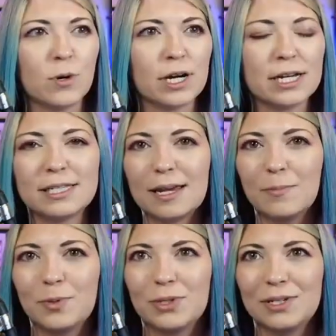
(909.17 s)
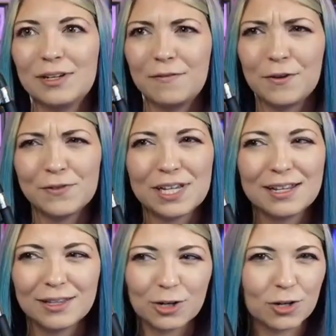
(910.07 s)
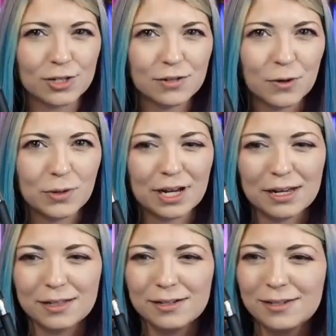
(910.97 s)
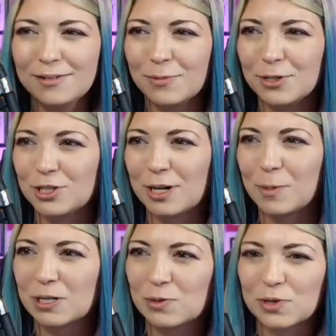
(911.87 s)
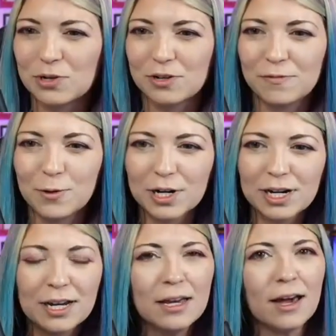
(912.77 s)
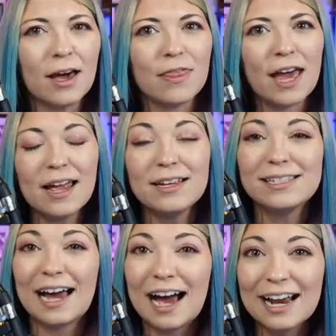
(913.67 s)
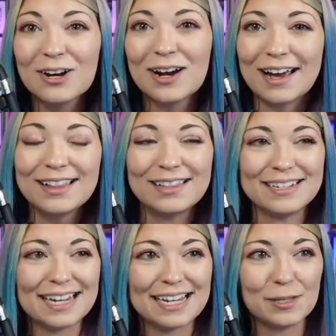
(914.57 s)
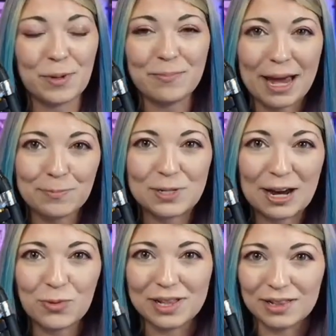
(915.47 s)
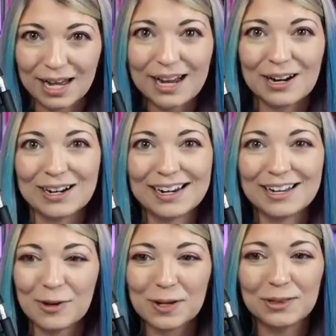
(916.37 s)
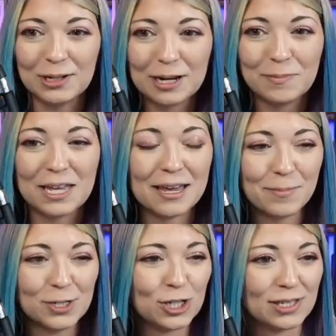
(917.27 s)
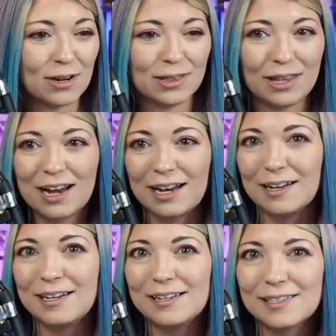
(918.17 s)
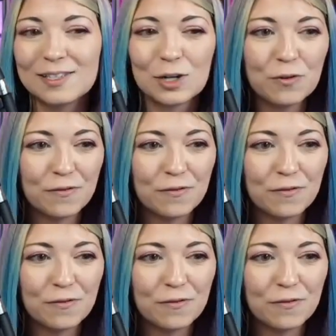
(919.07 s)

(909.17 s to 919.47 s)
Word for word: for example if you've seen the curse of oak island which i'm also a nerd for uh, mm-hmm. that entire island has been mapped out with lidar and you can look up the images online, and it is